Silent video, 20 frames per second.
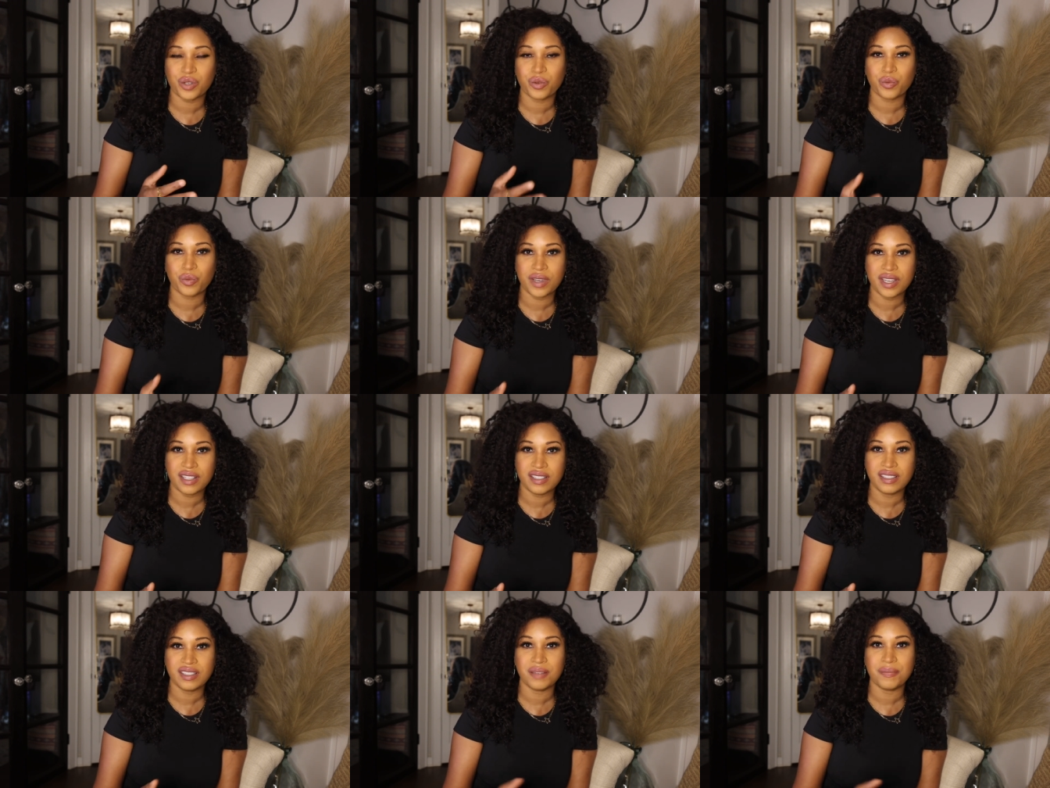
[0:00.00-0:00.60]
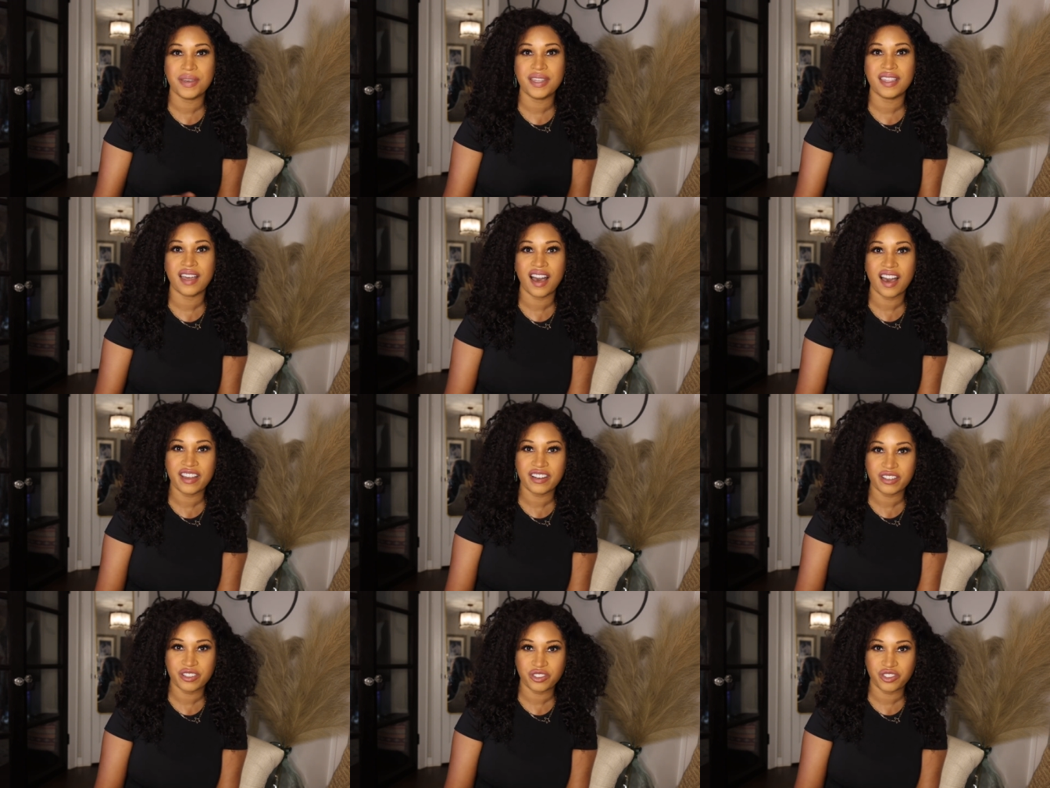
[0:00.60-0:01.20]
the wisdom, and
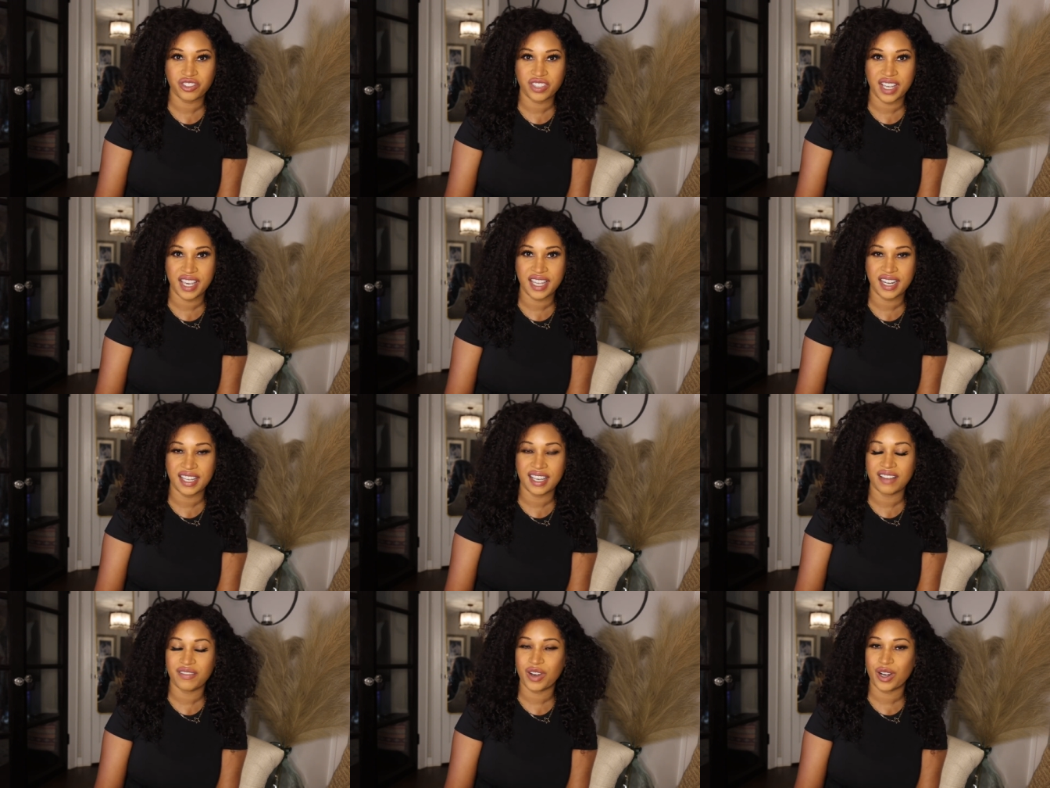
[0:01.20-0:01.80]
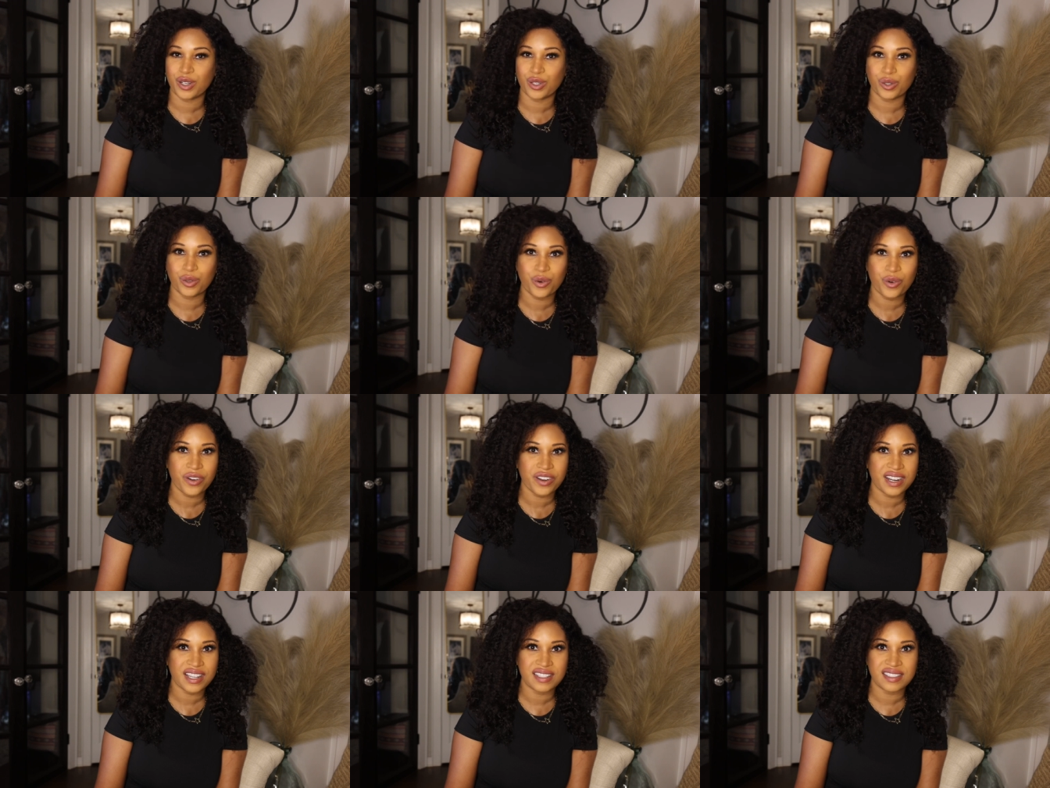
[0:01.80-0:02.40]
the understanding of our
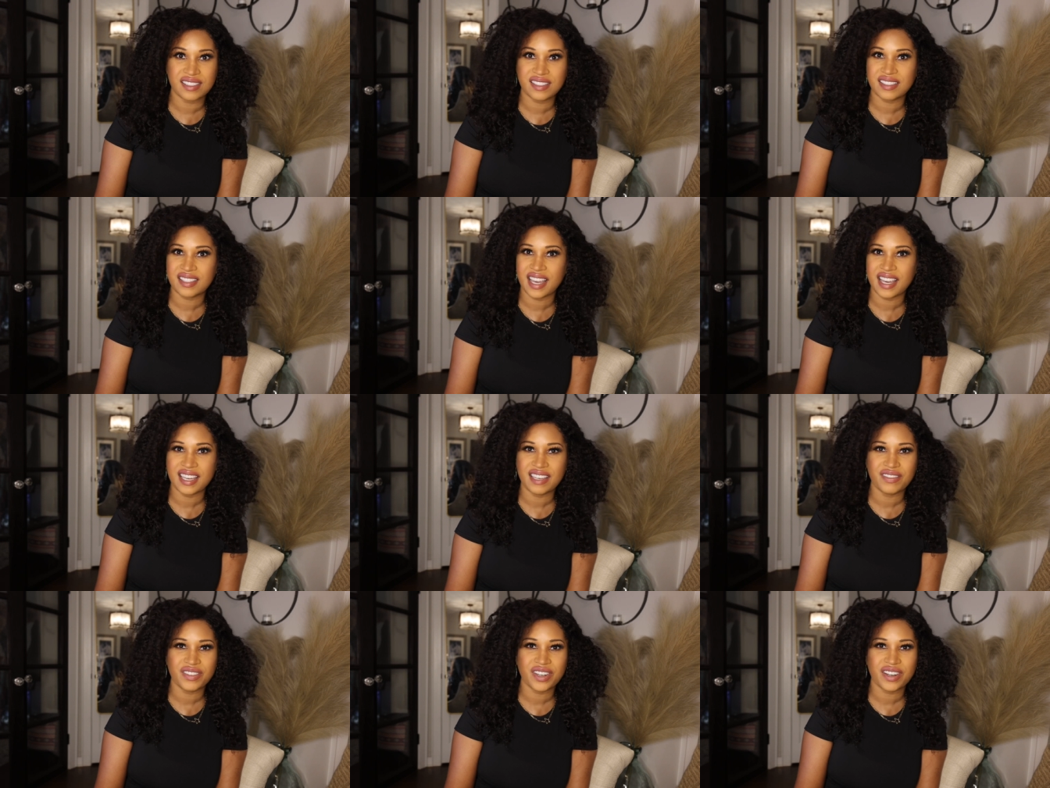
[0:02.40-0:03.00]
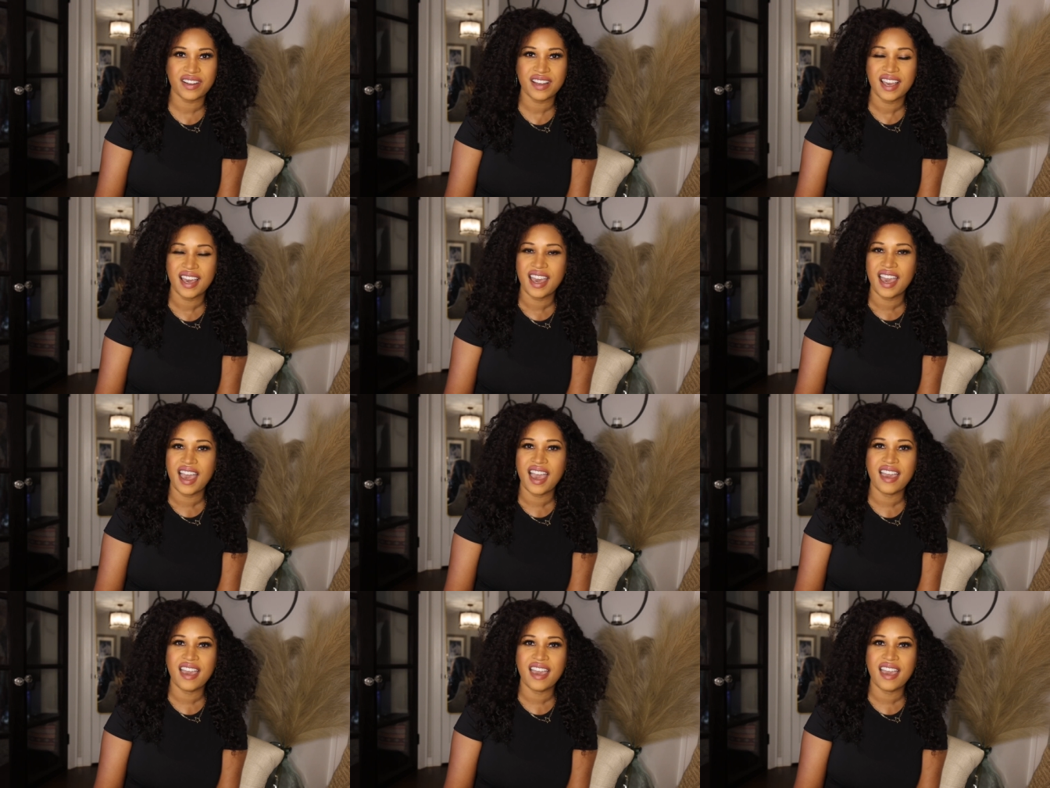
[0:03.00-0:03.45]
Lord and Savior,